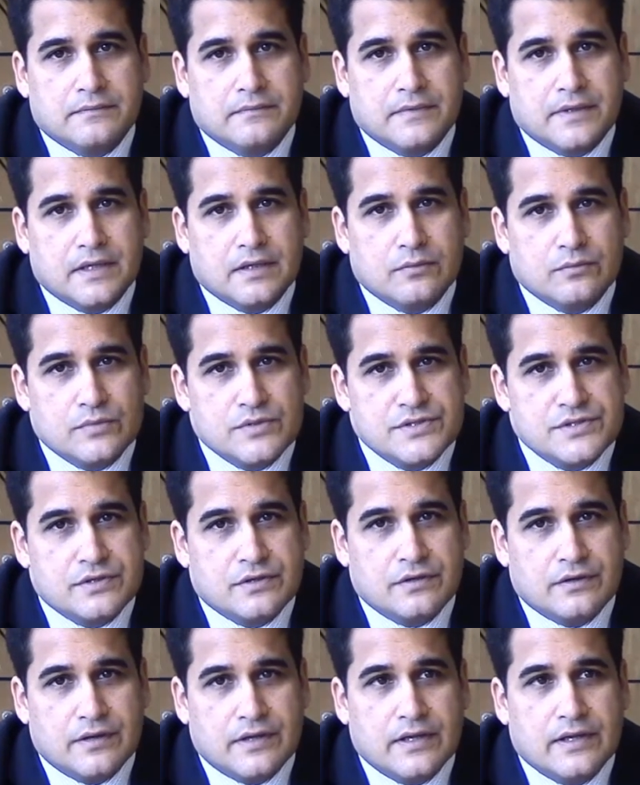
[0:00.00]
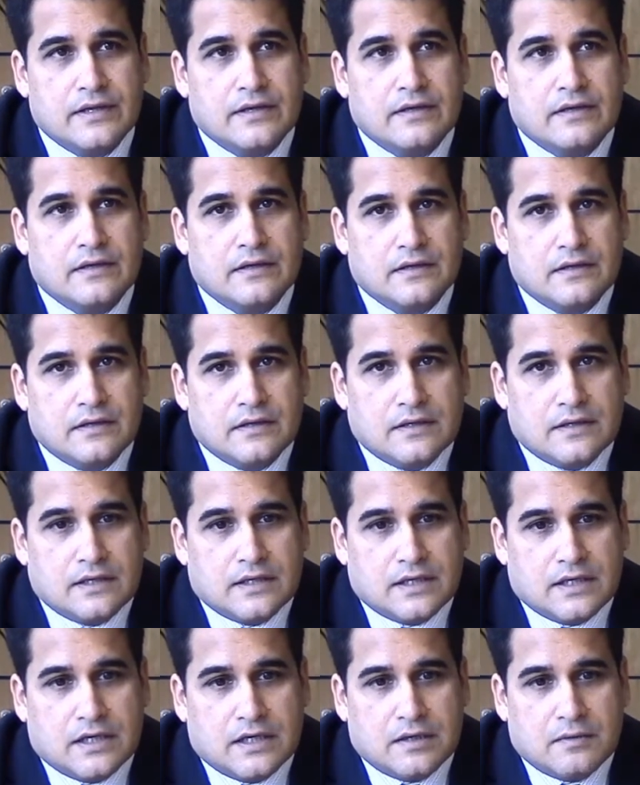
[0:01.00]
That was not there
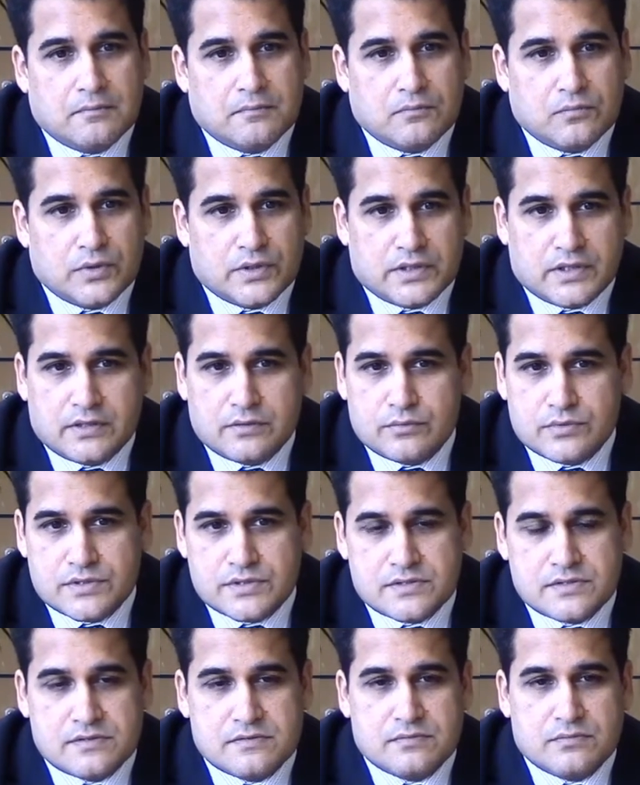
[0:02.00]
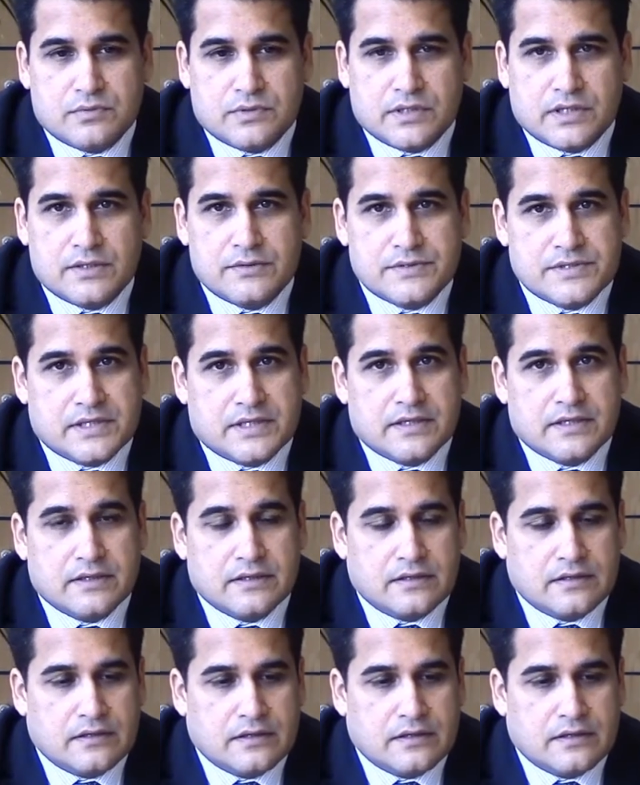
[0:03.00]
when I was a kid.